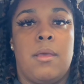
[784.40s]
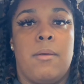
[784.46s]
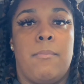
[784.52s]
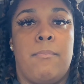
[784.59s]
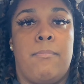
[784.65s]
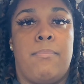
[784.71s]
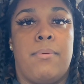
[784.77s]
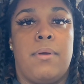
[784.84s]

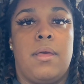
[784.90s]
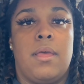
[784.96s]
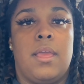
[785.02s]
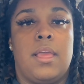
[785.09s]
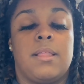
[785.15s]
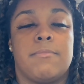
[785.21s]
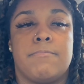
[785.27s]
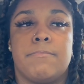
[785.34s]

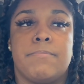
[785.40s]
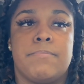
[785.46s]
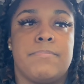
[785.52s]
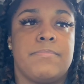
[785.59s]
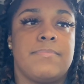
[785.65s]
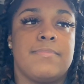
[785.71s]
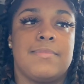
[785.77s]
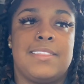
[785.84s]
but
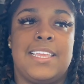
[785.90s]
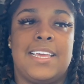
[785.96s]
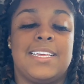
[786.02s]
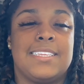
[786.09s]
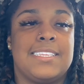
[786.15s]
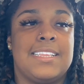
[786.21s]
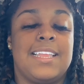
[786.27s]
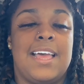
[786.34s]

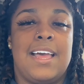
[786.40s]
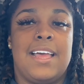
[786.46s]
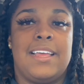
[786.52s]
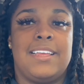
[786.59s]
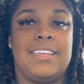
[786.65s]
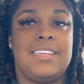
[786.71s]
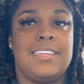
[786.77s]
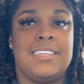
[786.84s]
that's
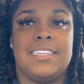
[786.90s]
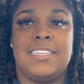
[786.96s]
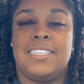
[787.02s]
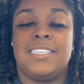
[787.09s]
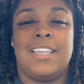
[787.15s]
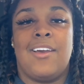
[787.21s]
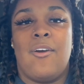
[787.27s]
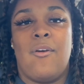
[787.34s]
not,
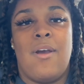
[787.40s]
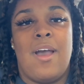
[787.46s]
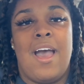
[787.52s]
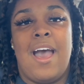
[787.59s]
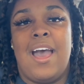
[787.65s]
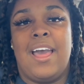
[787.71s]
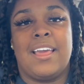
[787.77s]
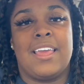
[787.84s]
no,
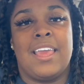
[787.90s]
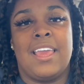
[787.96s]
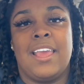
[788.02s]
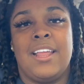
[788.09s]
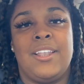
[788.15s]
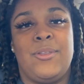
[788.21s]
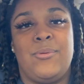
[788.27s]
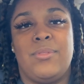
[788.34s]
I
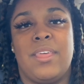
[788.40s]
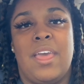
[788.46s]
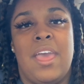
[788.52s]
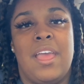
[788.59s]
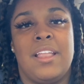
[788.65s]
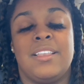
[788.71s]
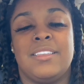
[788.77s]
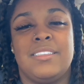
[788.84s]
can't do that.